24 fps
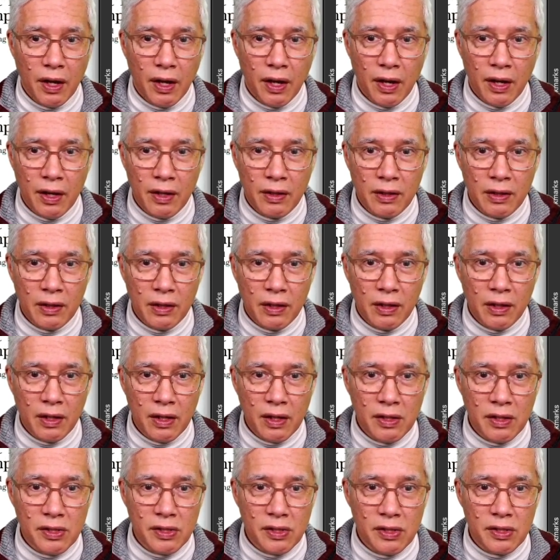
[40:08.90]
And
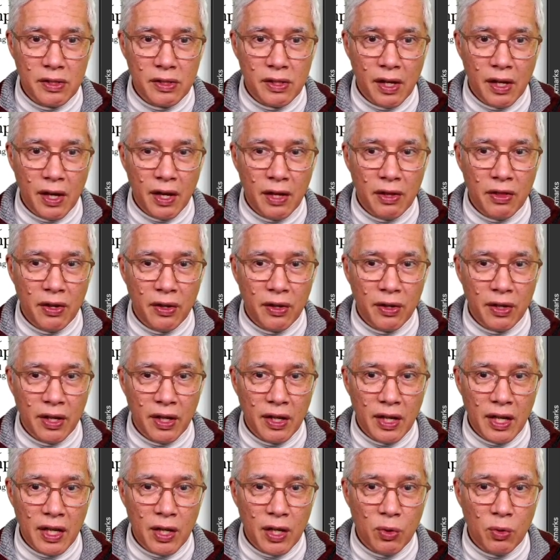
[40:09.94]
let's say they're
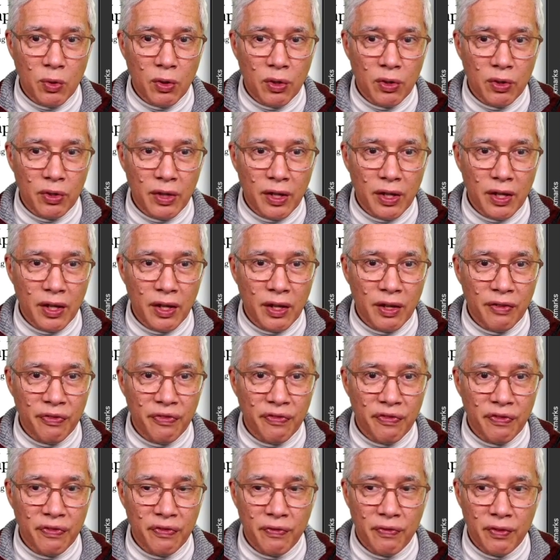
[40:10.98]
equal if
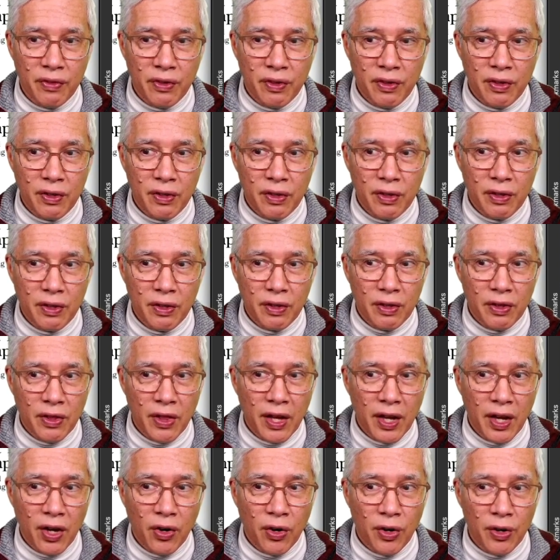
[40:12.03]

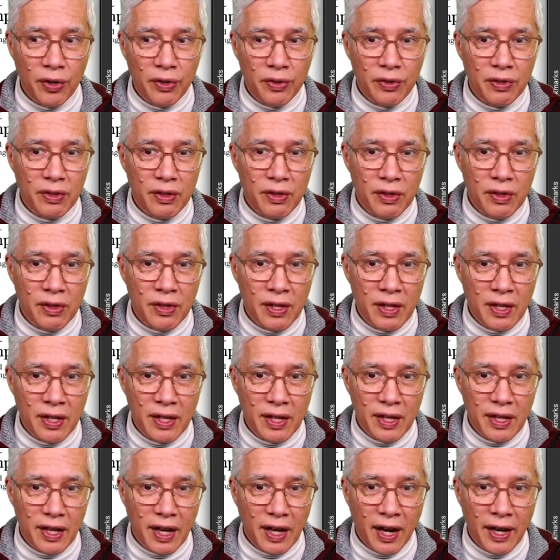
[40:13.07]
they are the
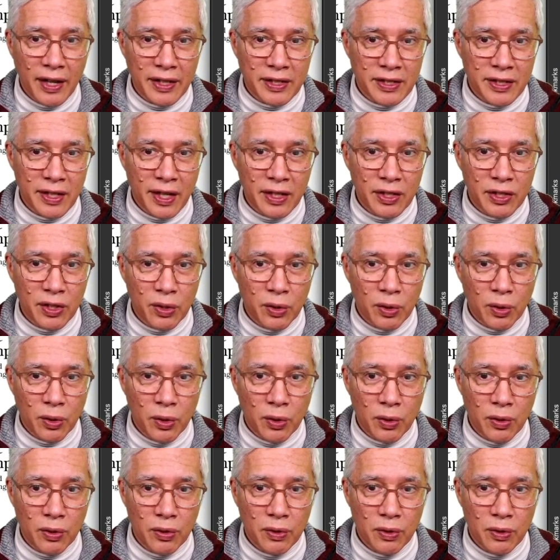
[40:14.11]
identical.